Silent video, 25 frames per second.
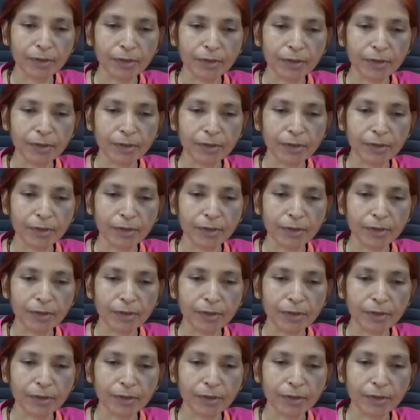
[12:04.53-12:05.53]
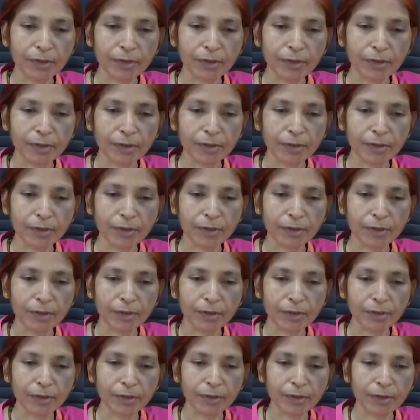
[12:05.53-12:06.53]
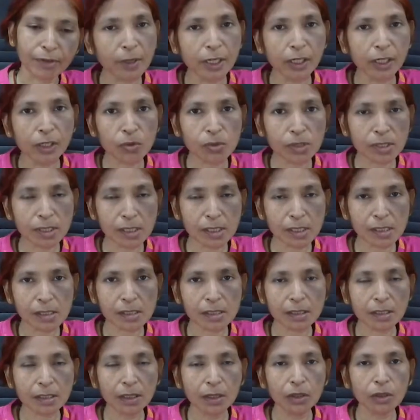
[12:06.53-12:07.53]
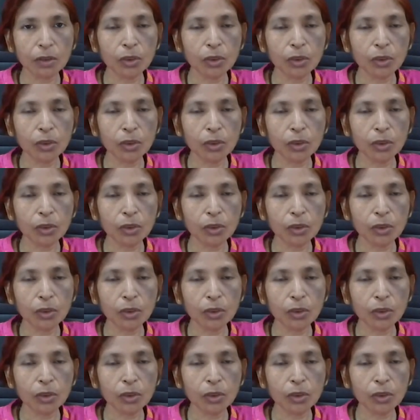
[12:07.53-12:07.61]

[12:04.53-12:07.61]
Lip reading: And private sector always produces